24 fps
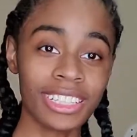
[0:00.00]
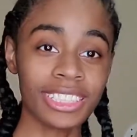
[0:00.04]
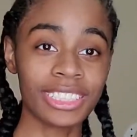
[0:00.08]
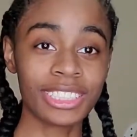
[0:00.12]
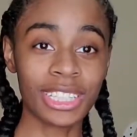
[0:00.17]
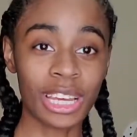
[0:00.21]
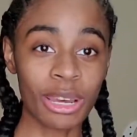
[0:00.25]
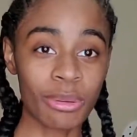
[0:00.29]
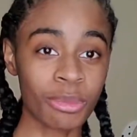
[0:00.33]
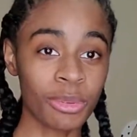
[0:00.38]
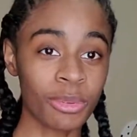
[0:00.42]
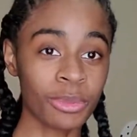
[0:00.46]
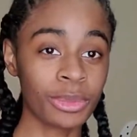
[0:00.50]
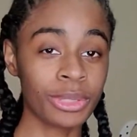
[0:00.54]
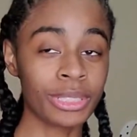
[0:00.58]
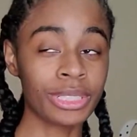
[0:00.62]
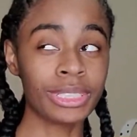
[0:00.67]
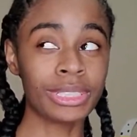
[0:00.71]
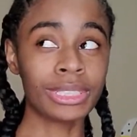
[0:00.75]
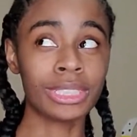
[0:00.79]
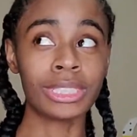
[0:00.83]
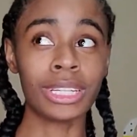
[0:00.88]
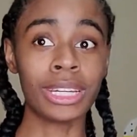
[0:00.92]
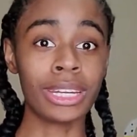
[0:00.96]
done saw me with
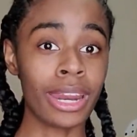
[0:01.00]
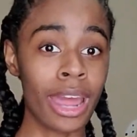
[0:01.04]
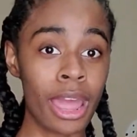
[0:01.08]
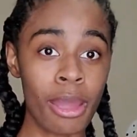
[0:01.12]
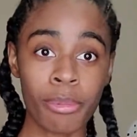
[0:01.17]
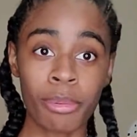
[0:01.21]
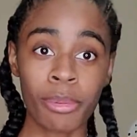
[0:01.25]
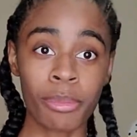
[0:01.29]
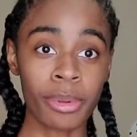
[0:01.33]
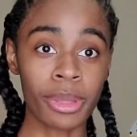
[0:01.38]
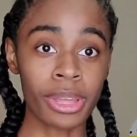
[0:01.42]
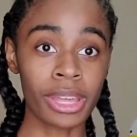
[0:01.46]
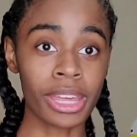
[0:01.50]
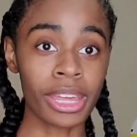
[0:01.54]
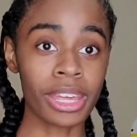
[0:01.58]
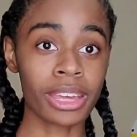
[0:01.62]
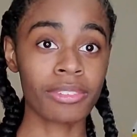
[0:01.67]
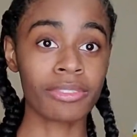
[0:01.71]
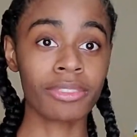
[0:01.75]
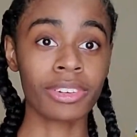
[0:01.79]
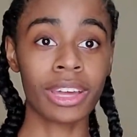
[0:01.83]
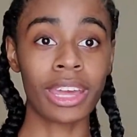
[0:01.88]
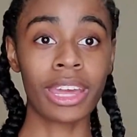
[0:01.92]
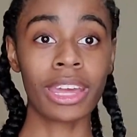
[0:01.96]
is the diaper
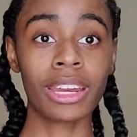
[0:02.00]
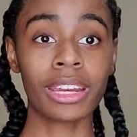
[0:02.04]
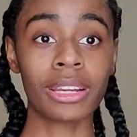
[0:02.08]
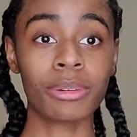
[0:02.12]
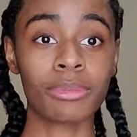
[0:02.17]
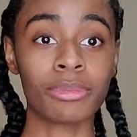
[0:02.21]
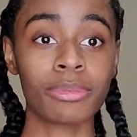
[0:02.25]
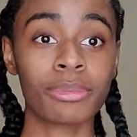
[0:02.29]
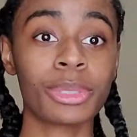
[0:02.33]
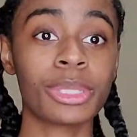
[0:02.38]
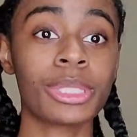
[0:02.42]
bag for Aiden.